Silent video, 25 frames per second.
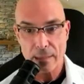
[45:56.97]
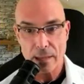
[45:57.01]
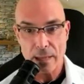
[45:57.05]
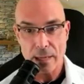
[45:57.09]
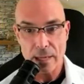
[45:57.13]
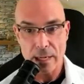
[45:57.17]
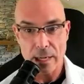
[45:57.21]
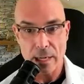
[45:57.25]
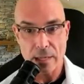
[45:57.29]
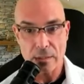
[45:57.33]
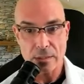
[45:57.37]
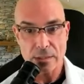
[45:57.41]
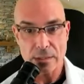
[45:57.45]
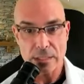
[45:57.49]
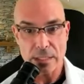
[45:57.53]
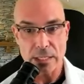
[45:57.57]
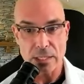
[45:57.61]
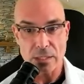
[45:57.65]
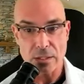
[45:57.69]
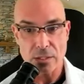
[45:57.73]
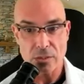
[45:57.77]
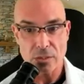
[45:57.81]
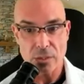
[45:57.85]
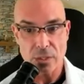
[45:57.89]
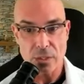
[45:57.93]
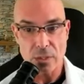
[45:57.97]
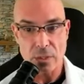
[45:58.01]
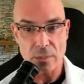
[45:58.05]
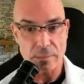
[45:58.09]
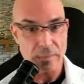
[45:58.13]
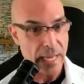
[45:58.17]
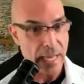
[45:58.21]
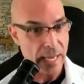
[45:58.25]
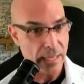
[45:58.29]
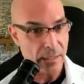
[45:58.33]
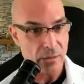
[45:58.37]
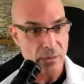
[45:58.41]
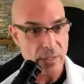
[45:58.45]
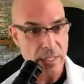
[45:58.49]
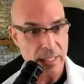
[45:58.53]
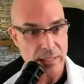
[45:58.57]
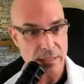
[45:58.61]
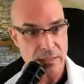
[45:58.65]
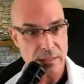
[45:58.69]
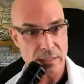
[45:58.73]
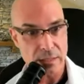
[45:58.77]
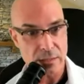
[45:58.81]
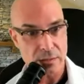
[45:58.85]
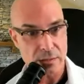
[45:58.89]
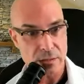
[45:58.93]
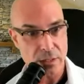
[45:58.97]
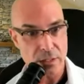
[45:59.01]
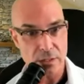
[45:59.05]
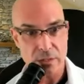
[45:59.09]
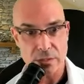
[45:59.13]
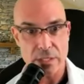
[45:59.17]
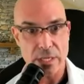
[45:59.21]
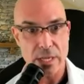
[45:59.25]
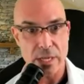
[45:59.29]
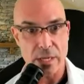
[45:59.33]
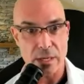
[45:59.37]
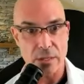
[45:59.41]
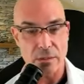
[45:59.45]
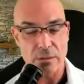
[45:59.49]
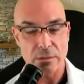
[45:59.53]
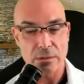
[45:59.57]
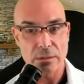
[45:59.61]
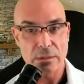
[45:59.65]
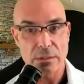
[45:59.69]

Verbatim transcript: and i was like so i'm not crazy she goes no